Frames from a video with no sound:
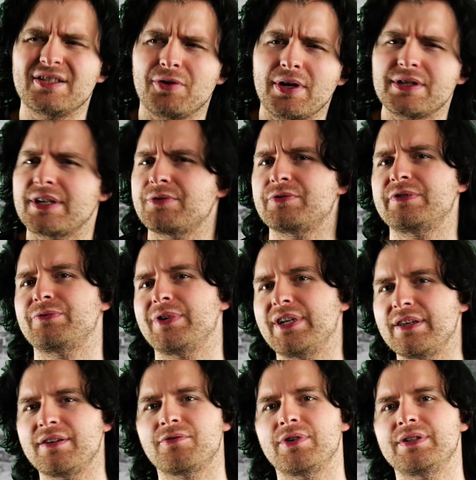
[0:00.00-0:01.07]
so as I was
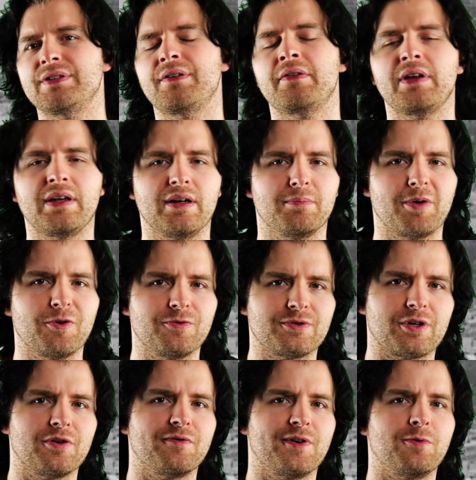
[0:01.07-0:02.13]
reading it recently in a
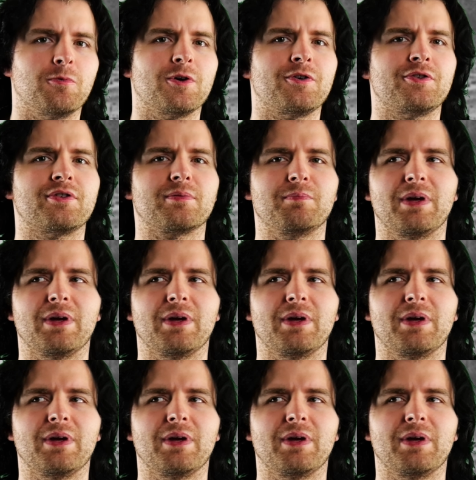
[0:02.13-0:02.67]
post-COVID world,